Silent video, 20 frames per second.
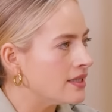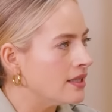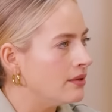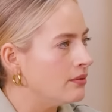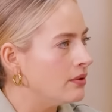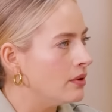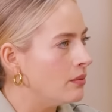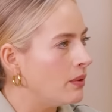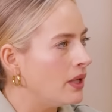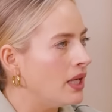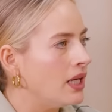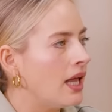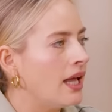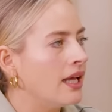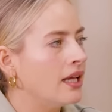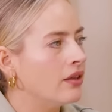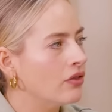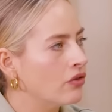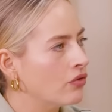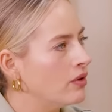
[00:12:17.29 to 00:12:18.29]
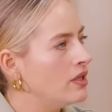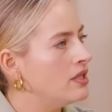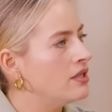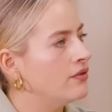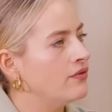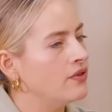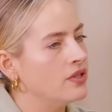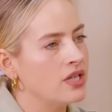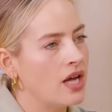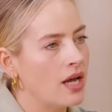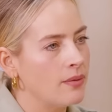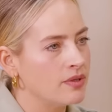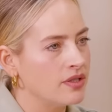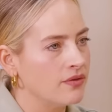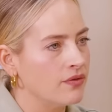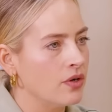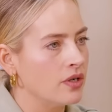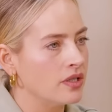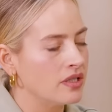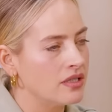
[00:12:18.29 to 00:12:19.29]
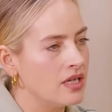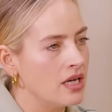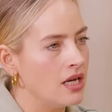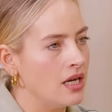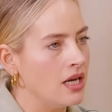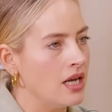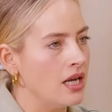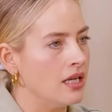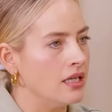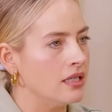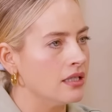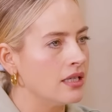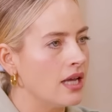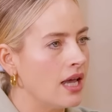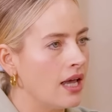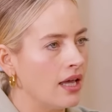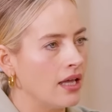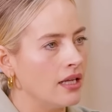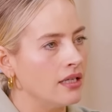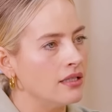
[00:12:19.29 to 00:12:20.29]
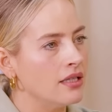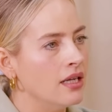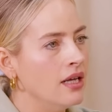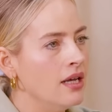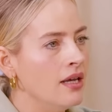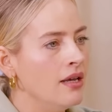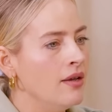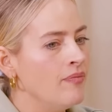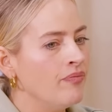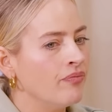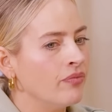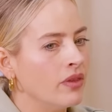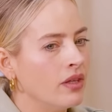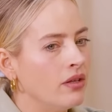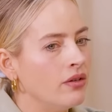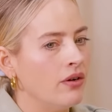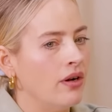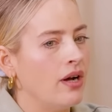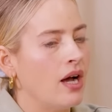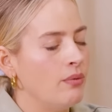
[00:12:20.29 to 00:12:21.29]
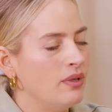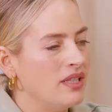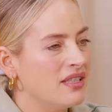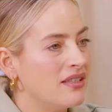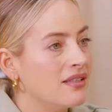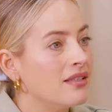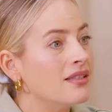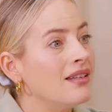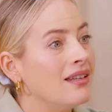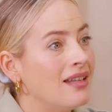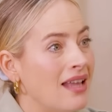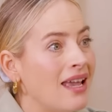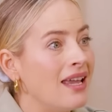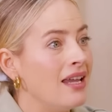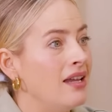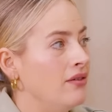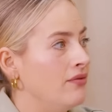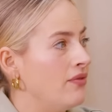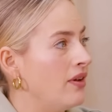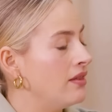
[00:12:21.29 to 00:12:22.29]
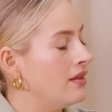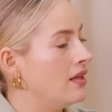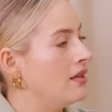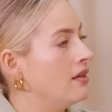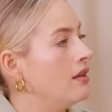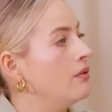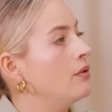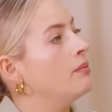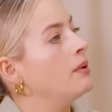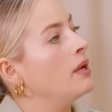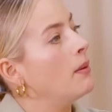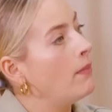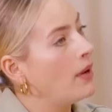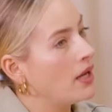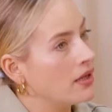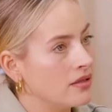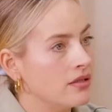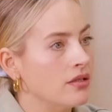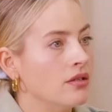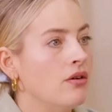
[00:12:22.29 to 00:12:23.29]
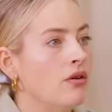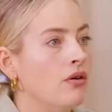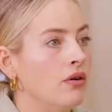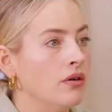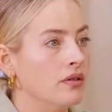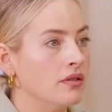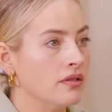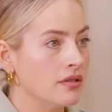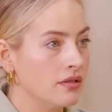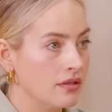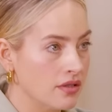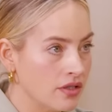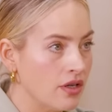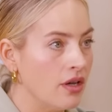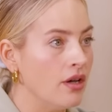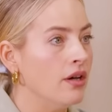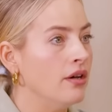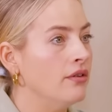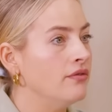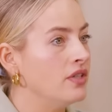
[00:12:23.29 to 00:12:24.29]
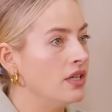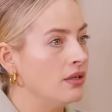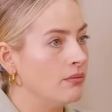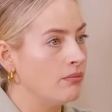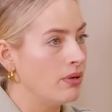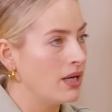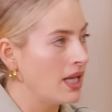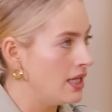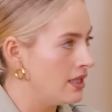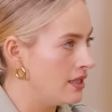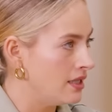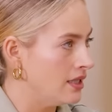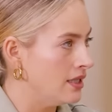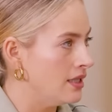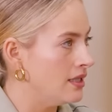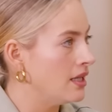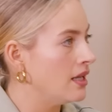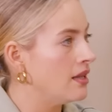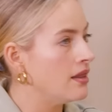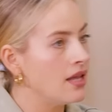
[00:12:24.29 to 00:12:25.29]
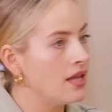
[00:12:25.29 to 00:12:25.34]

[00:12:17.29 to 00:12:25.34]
It would be like 3 different types of crostinis and, you know, I would slave, and then there would be a pasta course served and plated, and